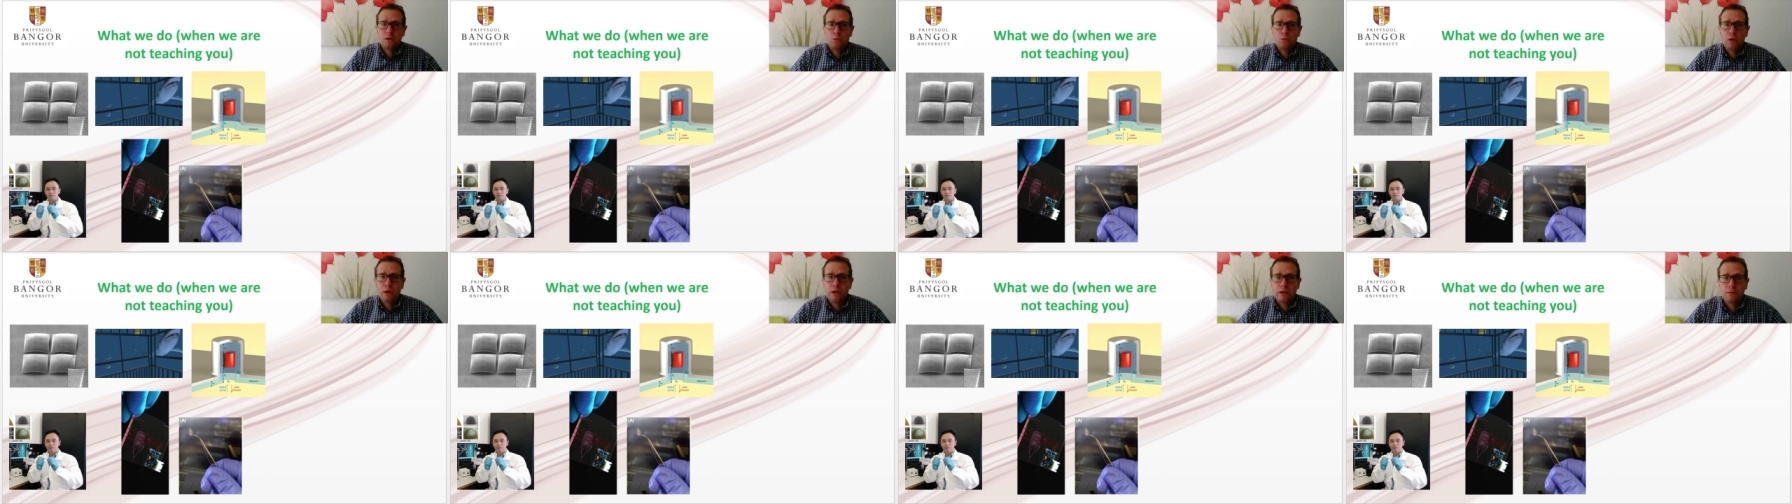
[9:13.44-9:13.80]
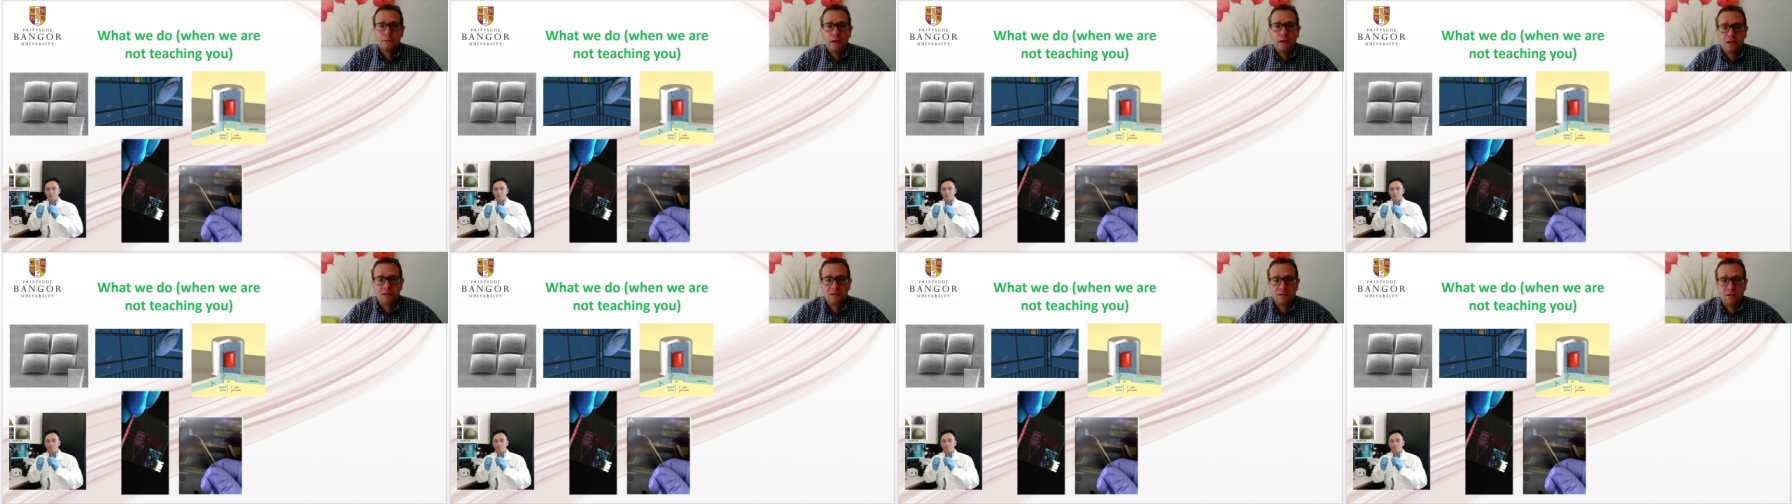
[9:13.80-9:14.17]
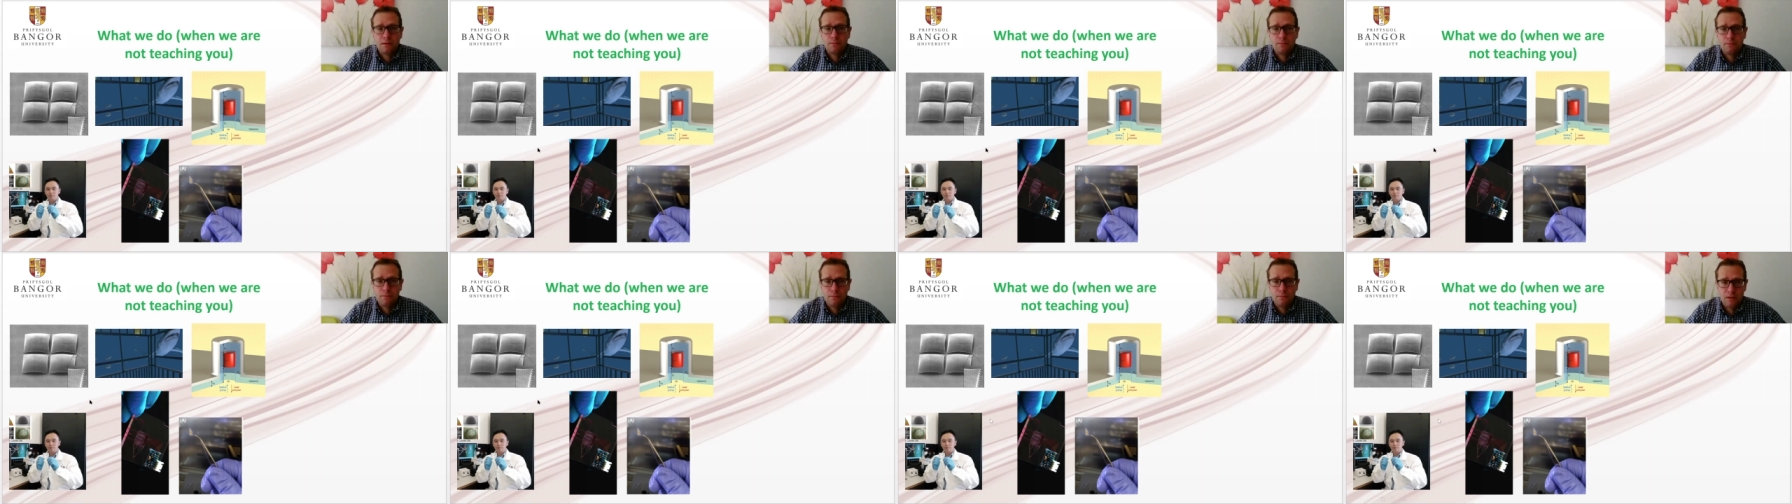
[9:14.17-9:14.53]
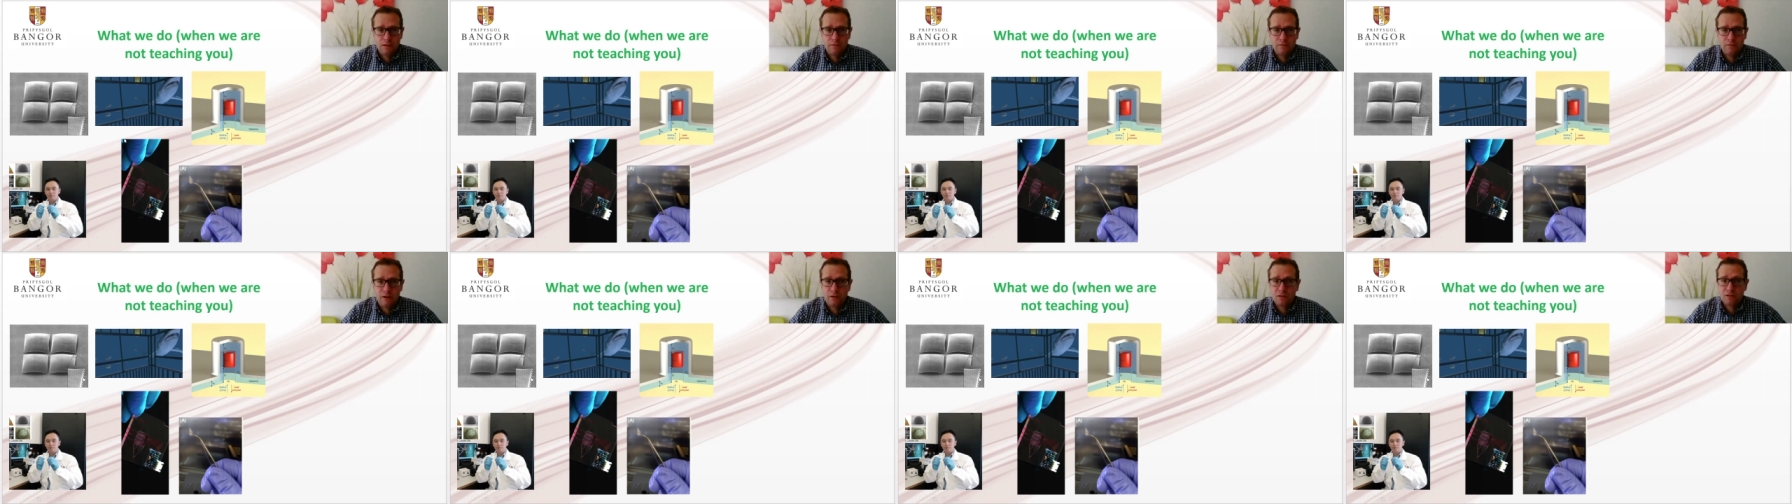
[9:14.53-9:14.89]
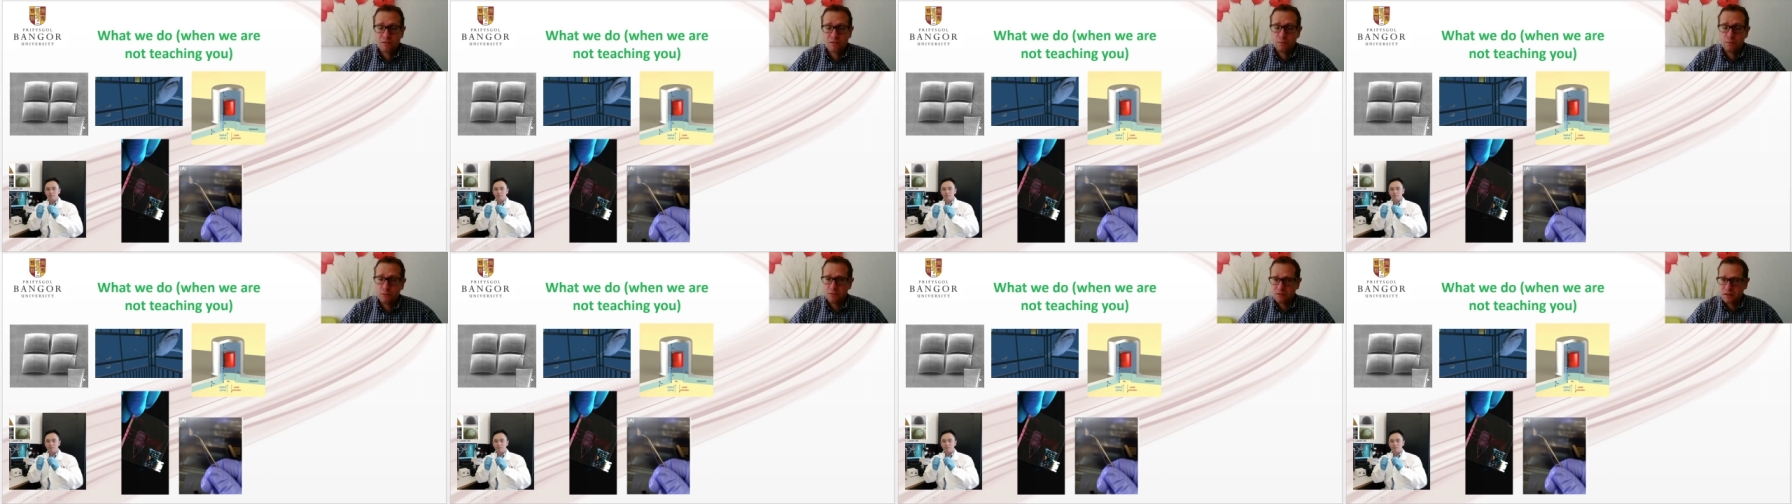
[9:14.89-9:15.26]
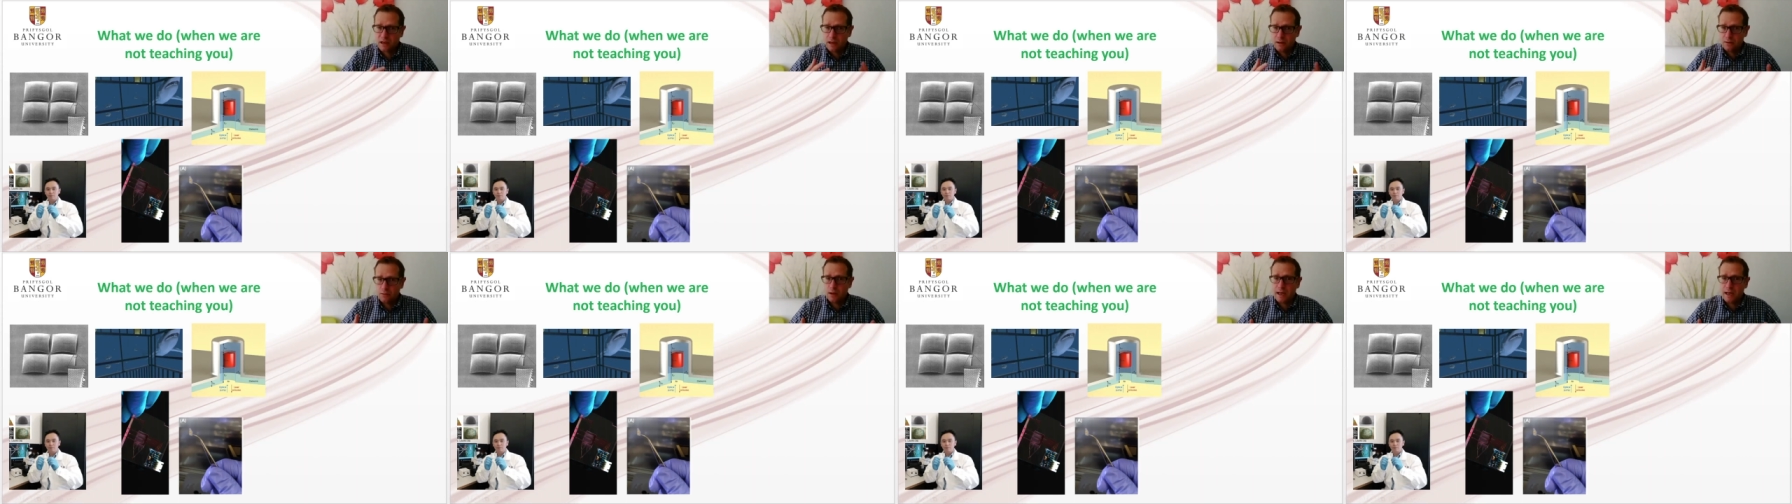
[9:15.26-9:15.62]
We can make some very small
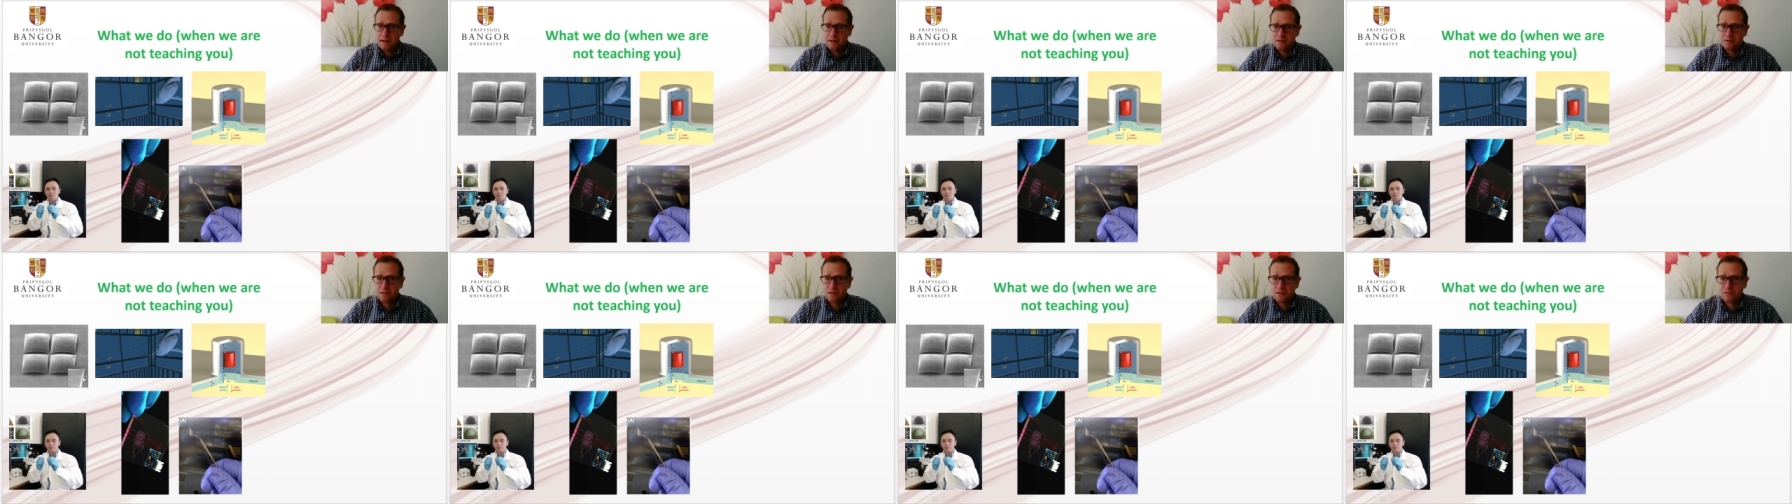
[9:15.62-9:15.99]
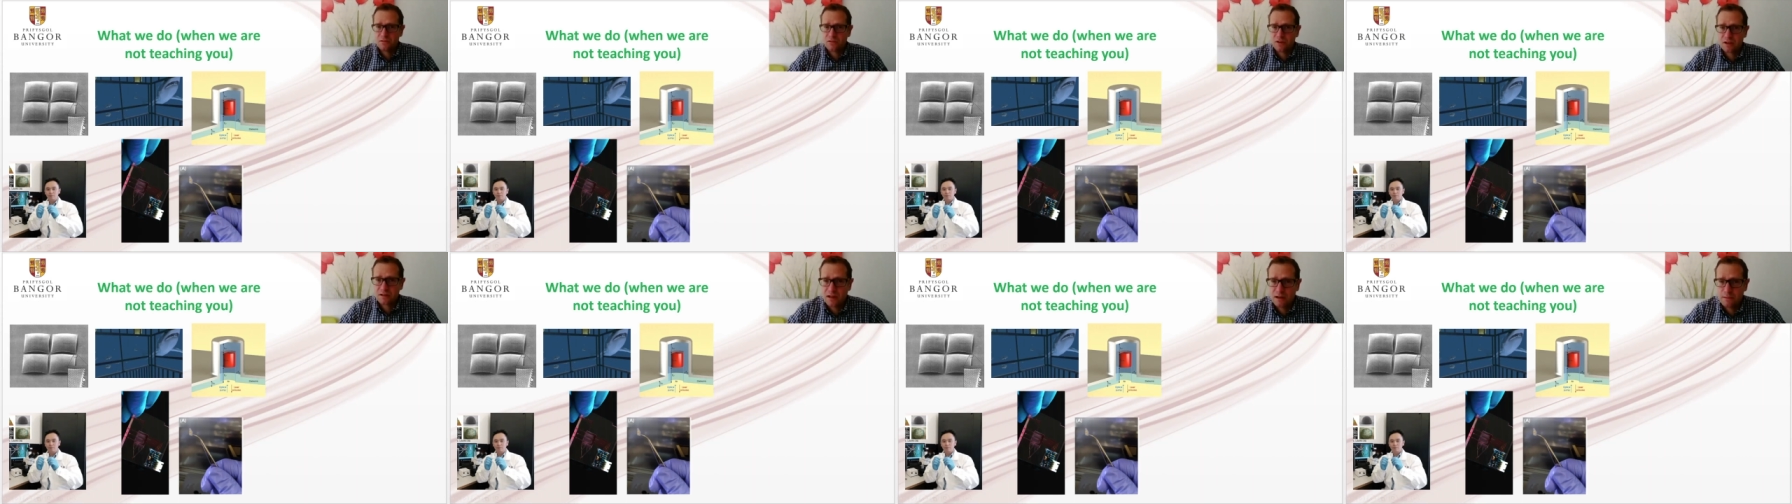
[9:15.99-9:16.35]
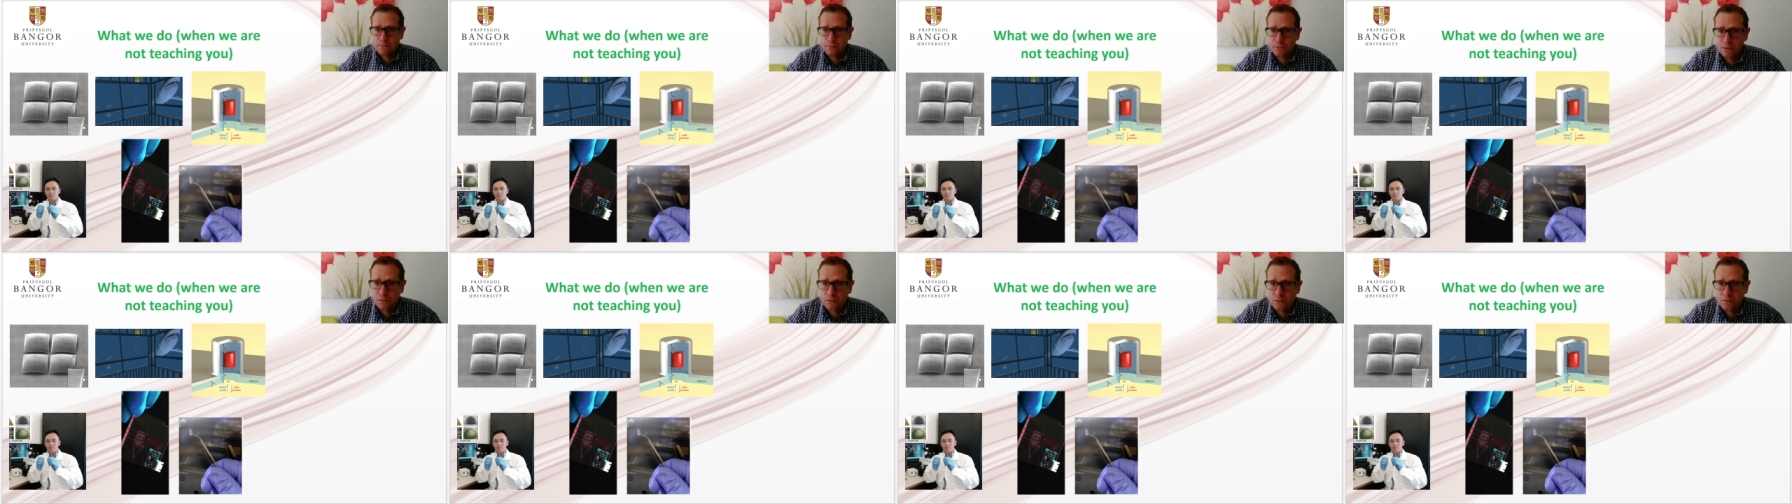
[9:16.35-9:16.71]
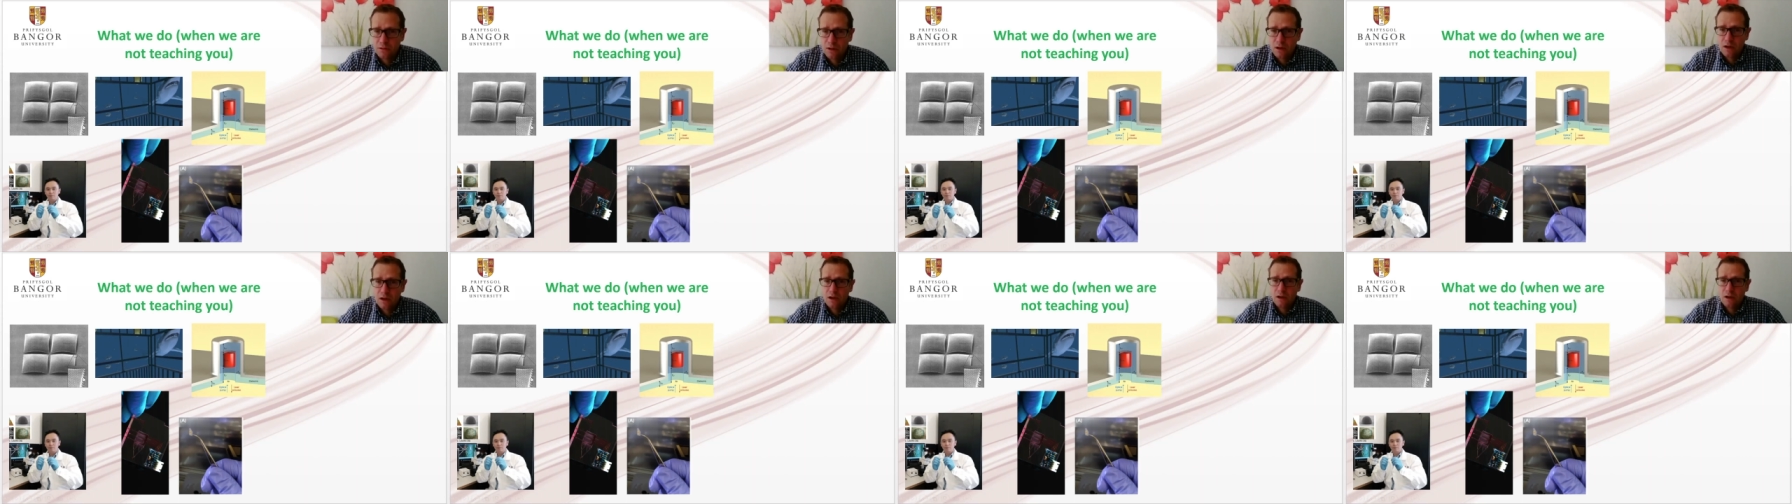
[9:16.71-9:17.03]
scale lenses, for example.